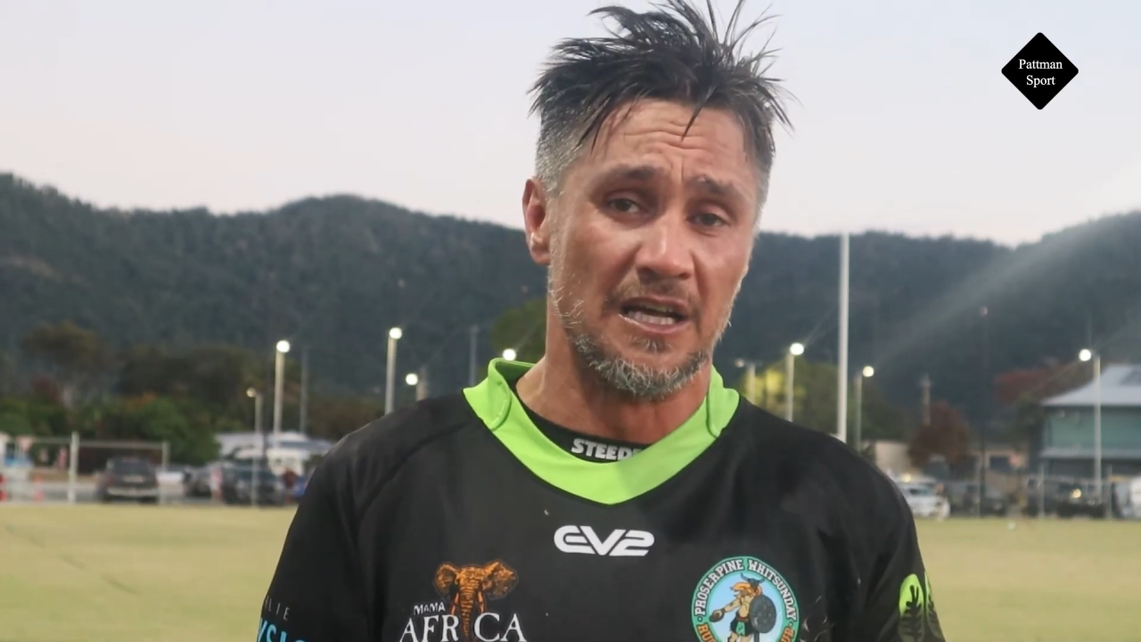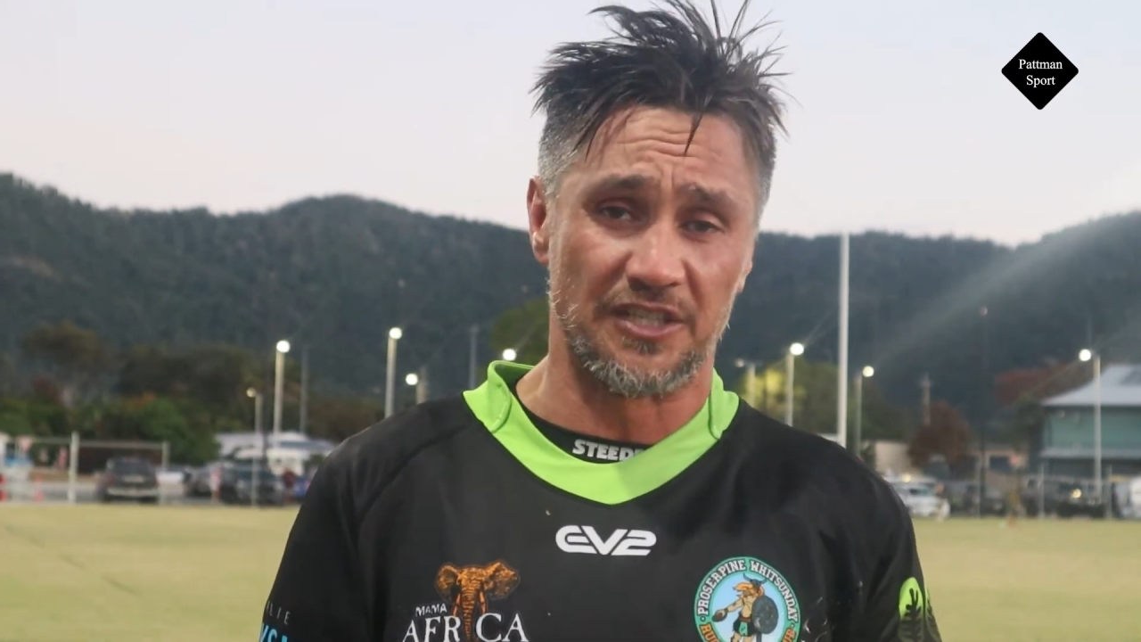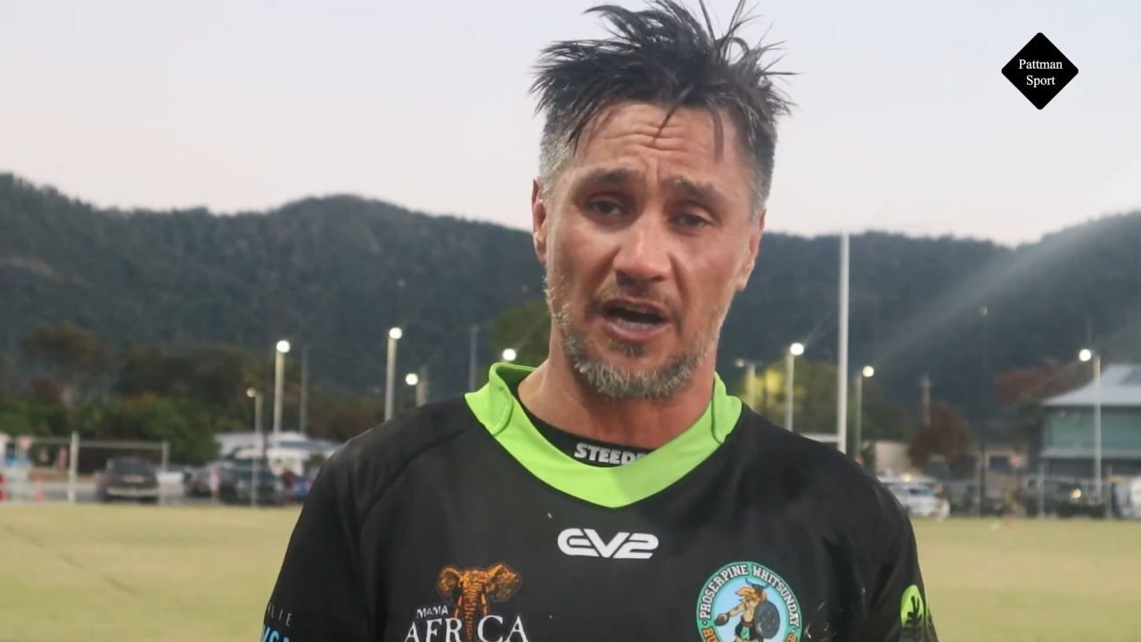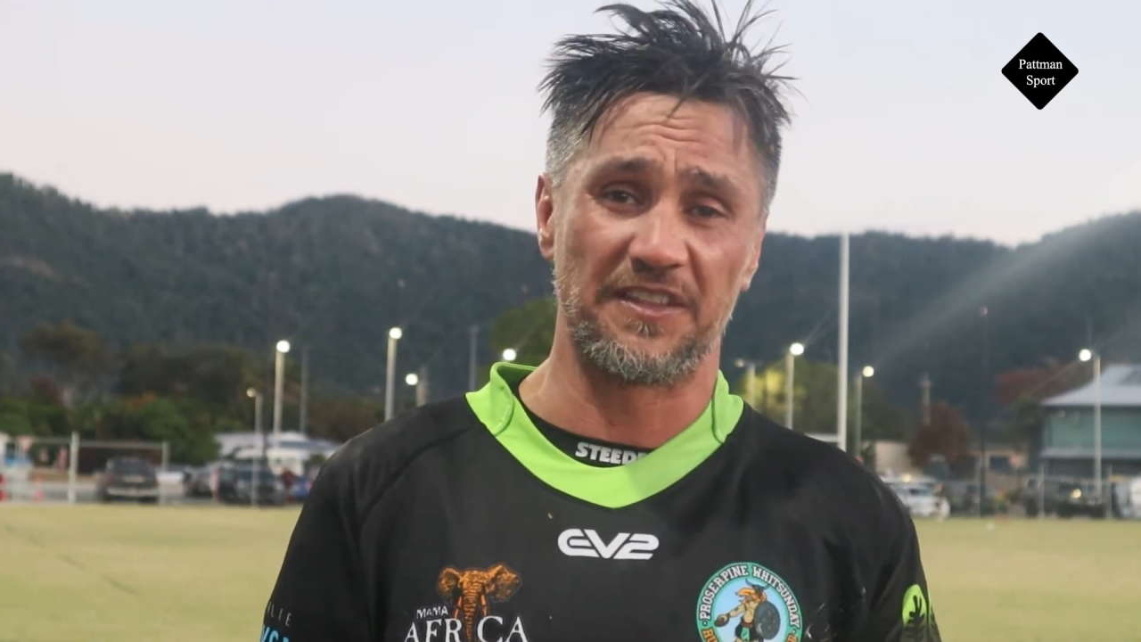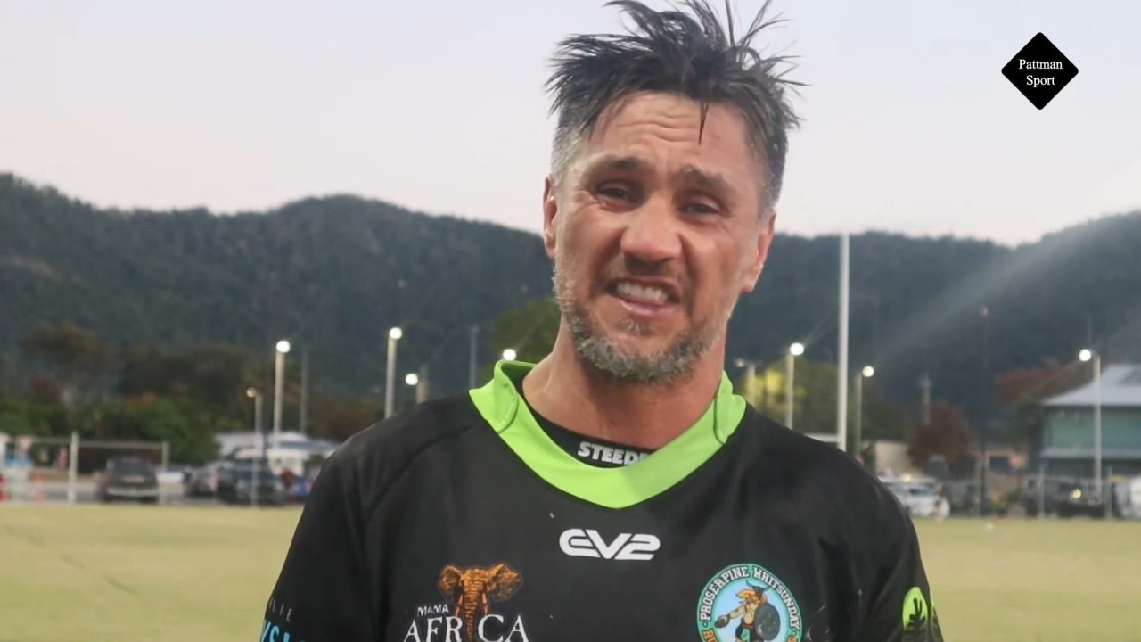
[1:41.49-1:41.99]

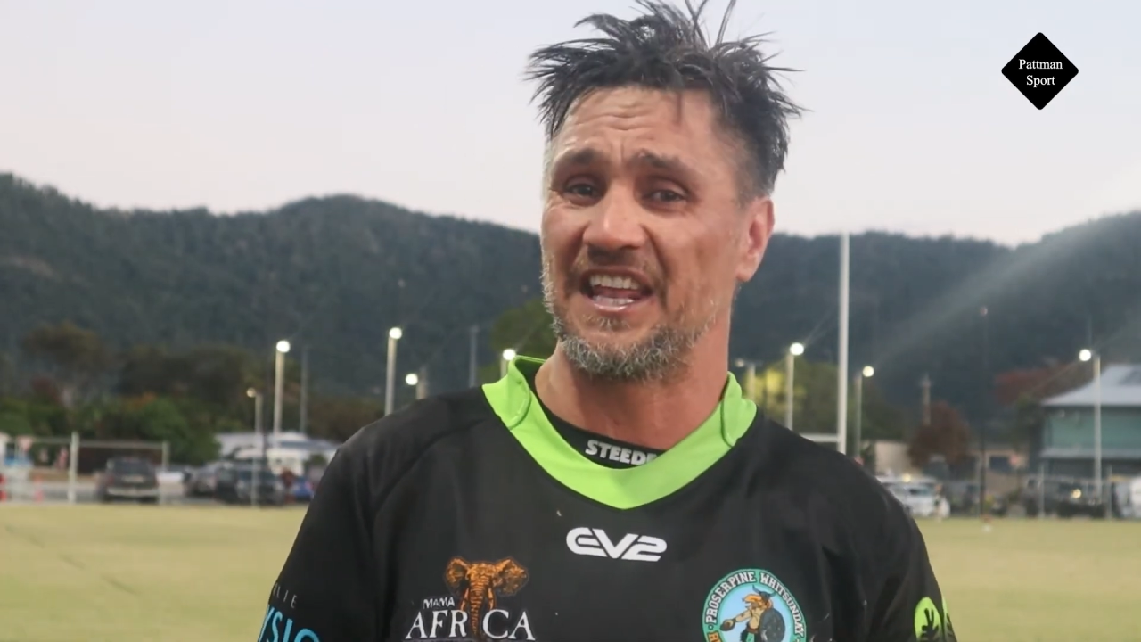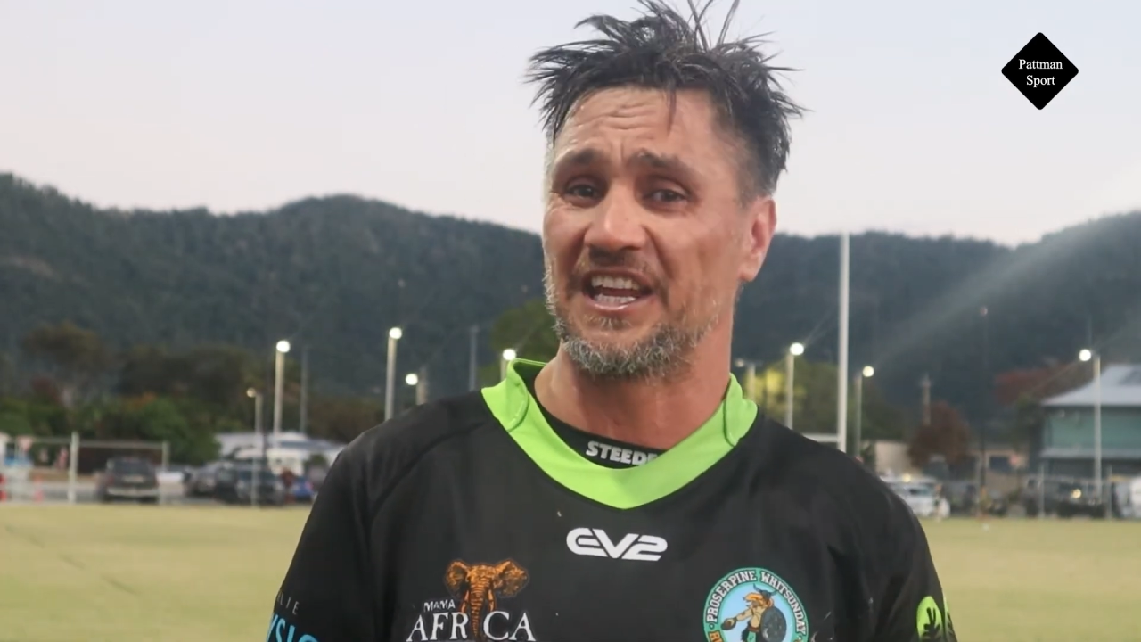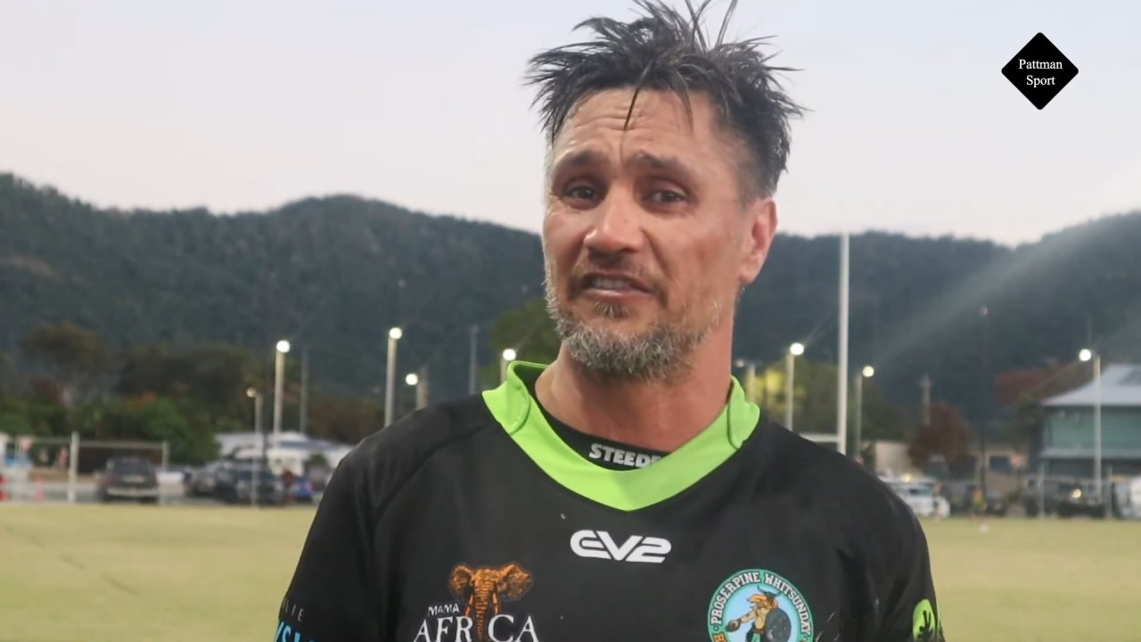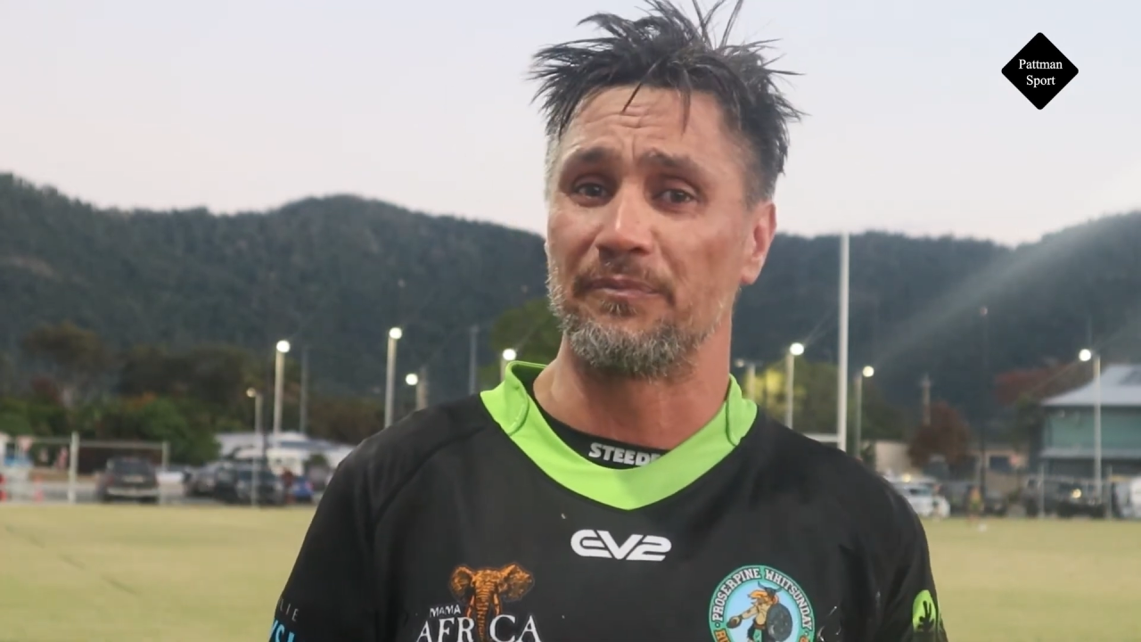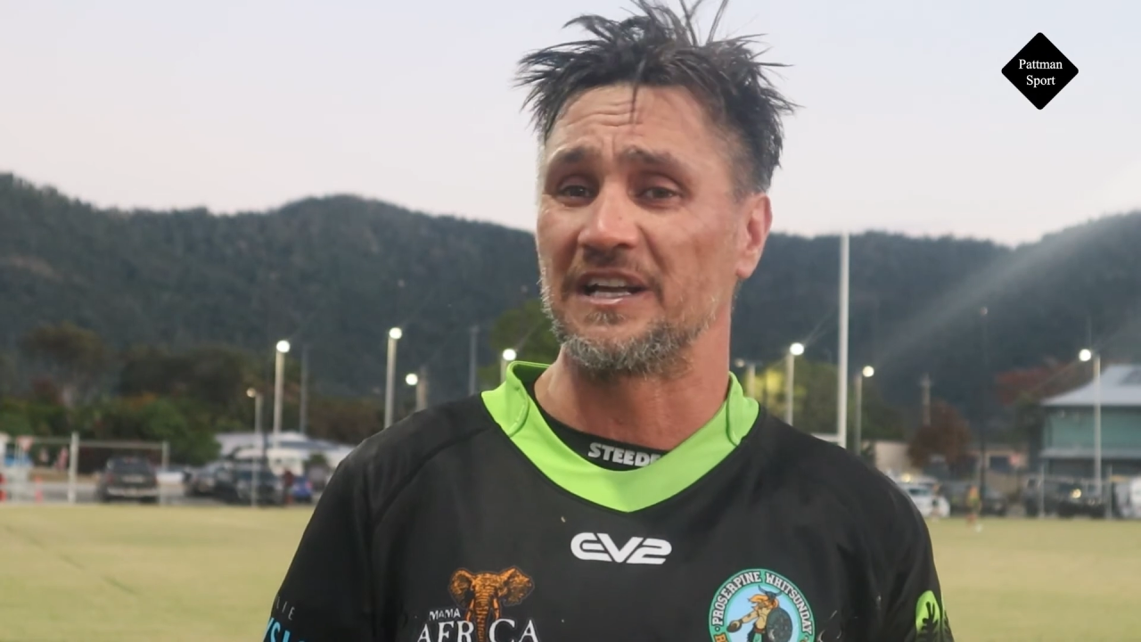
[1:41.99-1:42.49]
So we need to
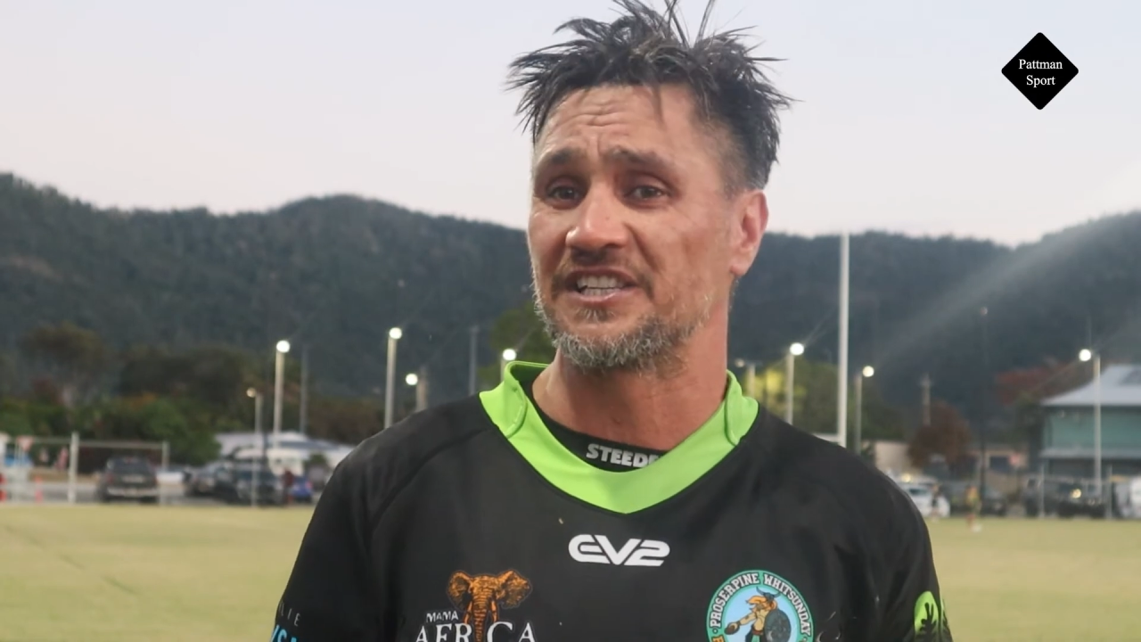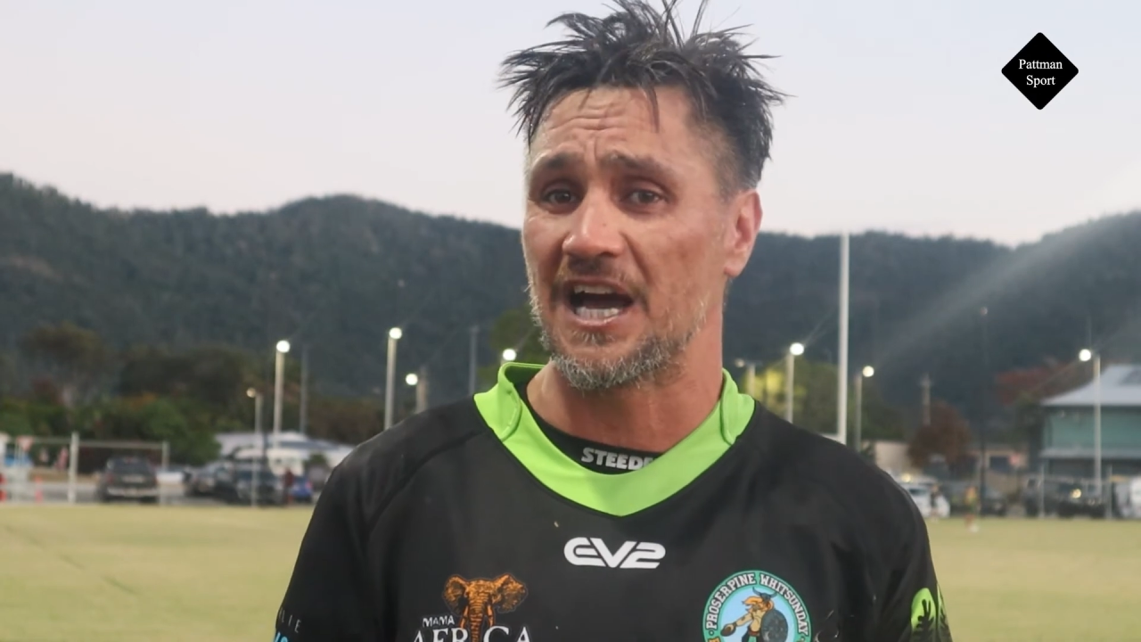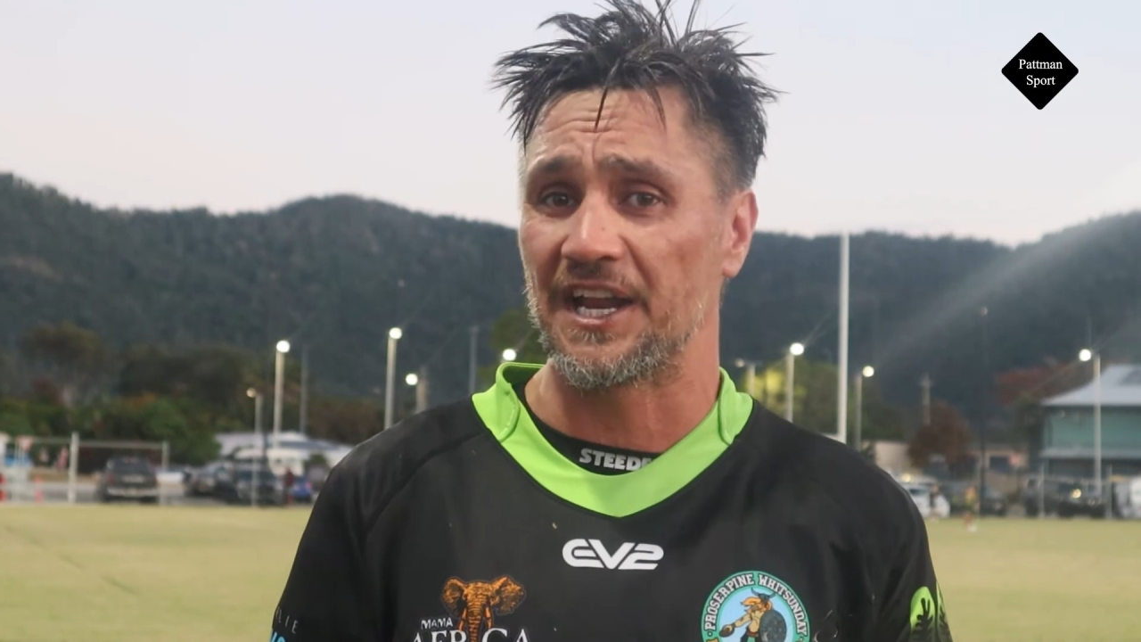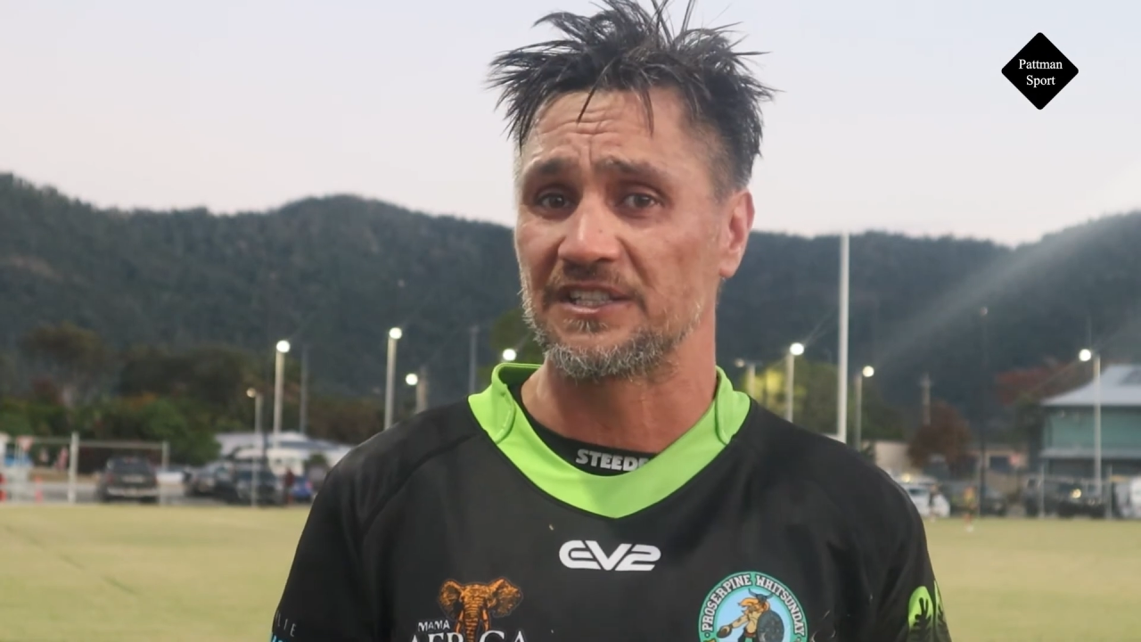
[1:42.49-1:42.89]
give a big shout